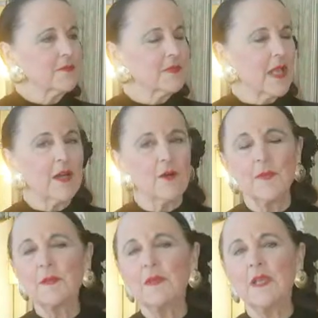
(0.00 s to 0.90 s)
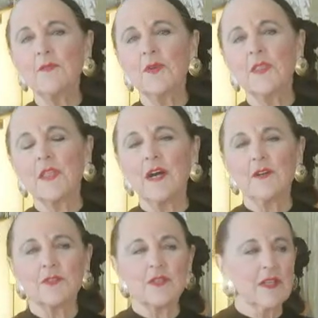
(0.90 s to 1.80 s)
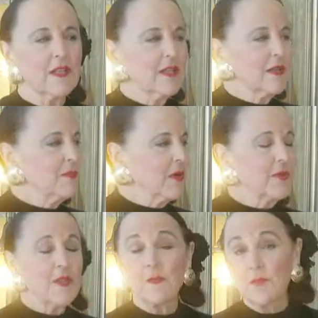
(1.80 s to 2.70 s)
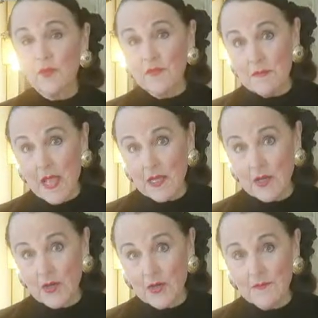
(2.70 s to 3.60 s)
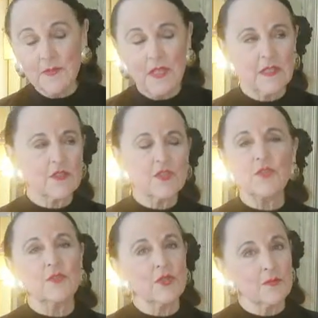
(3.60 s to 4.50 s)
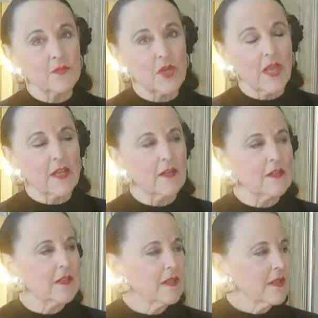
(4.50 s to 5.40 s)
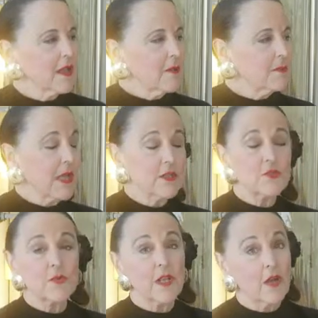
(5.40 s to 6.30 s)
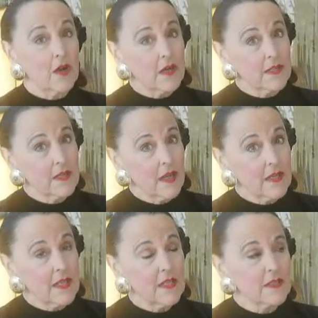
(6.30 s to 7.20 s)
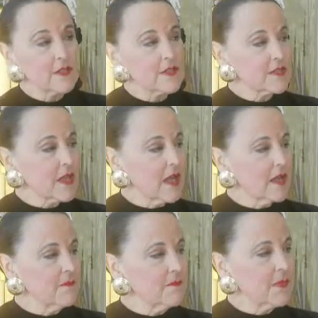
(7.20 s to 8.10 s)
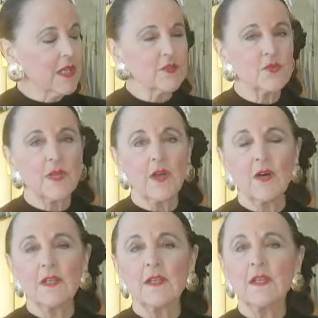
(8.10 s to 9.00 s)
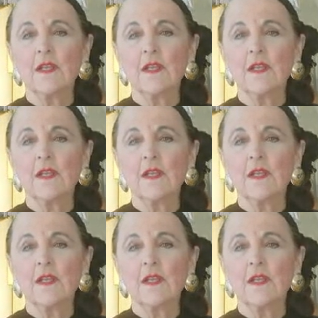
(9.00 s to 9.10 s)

helping me. Without Bodhi the Movie Maker, his YouTube channel, Patreon, his Patreon,